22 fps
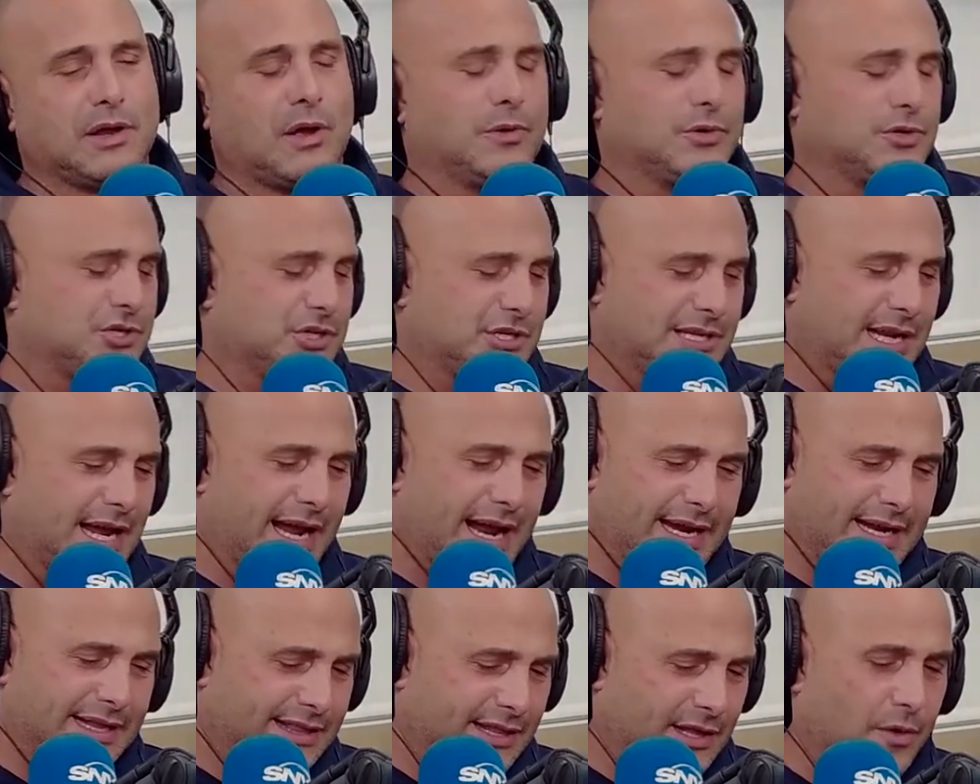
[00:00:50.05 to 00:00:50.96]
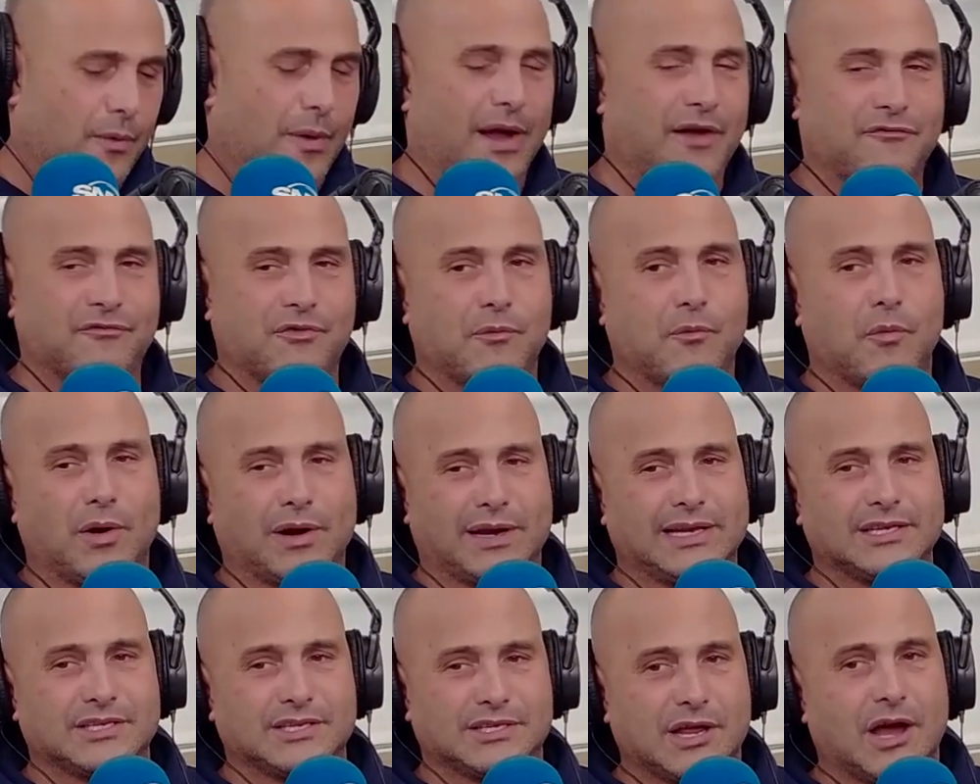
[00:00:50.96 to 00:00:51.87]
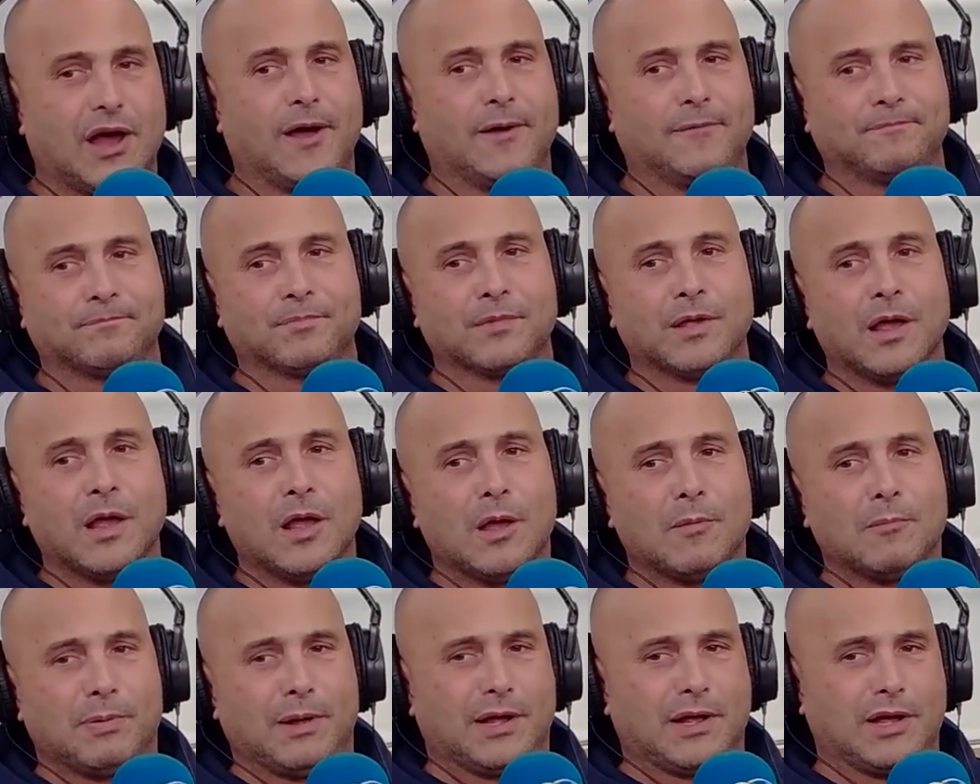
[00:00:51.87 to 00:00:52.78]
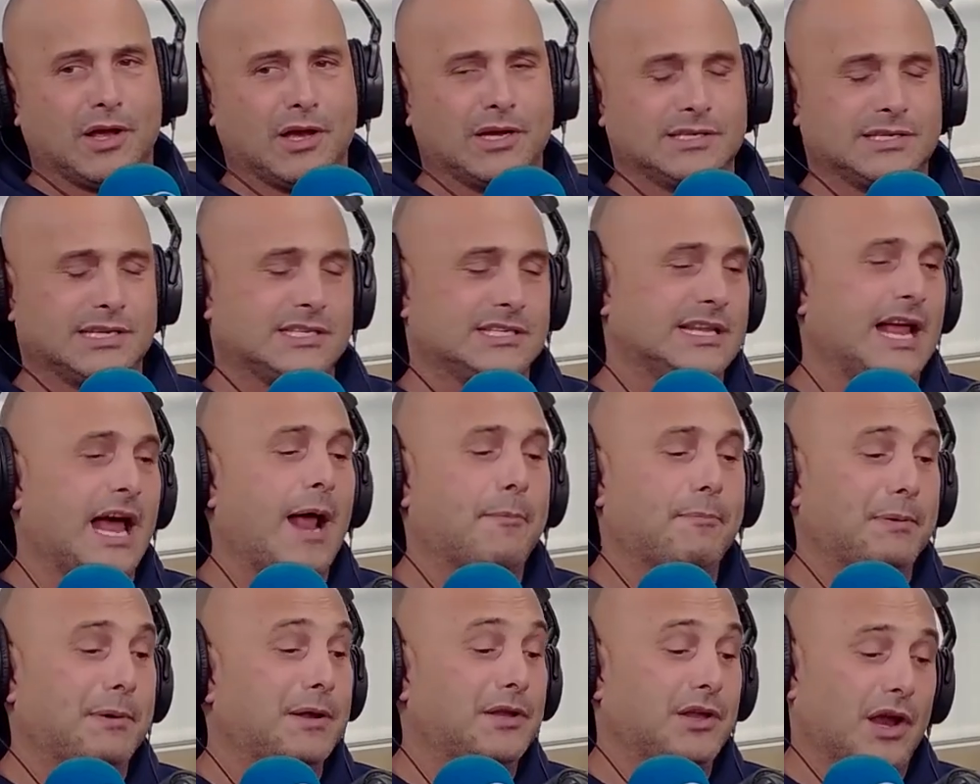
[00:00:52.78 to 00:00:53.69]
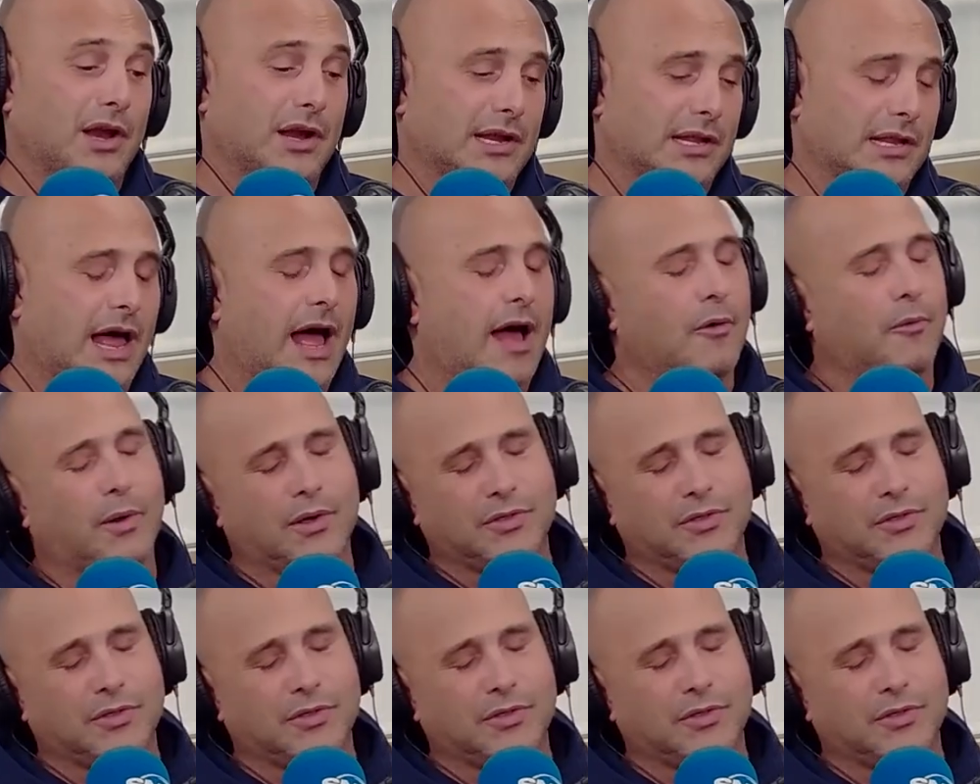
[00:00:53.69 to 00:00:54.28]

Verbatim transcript: No one should take anything away from what he's done because it's not been done a lot.